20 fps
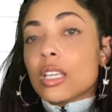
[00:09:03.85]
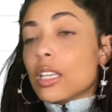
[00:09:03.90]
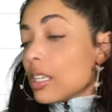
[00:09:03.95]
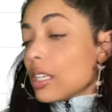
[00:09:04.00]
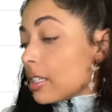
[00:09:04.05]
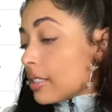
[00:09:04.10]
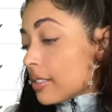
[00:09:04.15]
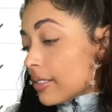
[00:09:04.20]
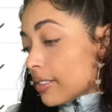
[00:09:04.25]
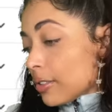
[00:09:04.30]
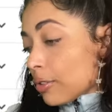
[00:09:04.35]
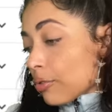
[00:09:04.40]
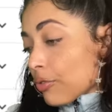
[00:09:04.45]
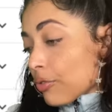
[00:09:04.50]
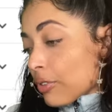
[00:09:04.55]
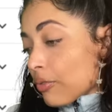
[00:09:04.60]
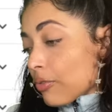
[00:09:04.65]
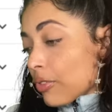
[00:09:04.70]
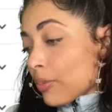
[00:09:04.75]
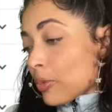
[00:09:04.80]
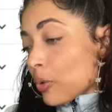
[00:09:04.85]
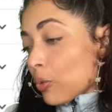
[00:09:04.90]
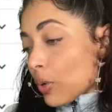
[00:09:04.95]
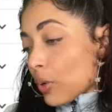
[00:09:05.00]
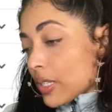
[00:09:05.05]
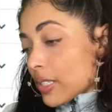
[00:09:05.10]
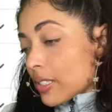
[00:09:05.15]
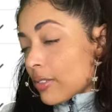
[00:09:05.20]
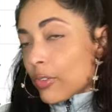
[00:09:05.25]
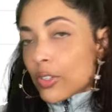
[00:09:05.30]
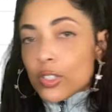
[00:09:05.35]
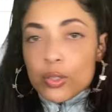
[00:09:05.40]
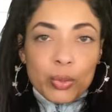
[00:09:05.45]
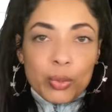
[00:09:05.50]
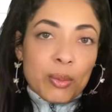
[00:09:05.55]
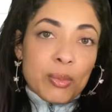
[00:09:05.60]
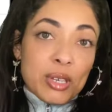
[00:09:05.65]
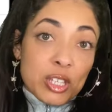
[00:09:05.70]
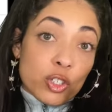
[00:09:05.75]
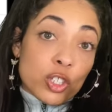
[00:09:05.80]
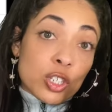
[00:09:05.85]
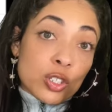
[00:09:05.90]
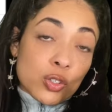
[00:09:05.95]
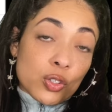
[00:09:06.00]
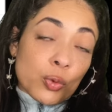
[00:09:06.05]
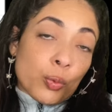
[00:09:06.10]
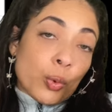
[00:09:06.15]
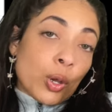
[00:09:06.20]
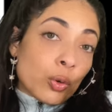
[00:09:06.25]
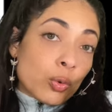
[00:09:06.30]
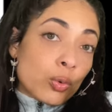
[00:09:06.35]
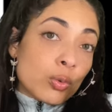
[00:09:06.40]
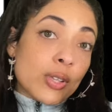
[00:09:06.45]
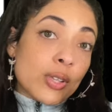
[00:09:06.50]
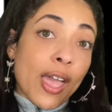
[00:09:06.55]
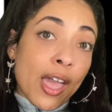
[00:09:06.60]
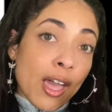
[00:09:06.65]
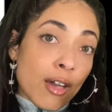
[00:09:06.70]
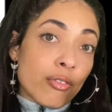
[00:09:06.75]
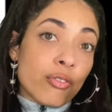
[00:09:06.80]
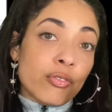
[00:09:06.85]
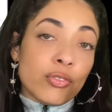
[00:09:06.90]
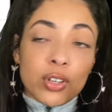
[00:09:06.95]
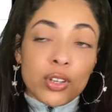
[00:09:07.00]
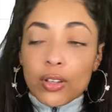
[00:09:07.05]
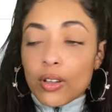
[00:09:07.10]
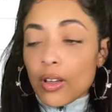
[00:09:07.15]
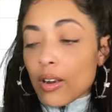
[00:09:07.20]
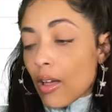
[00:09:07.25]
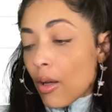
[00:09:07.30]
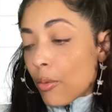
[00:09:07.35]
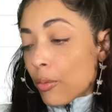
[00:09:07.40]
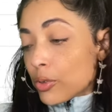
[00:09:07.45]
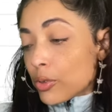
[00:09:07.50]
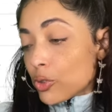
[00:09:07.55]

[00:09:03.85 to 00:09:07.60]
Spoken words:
is different from the rest of us, but I mean, she's the one who's half Nicaraguan,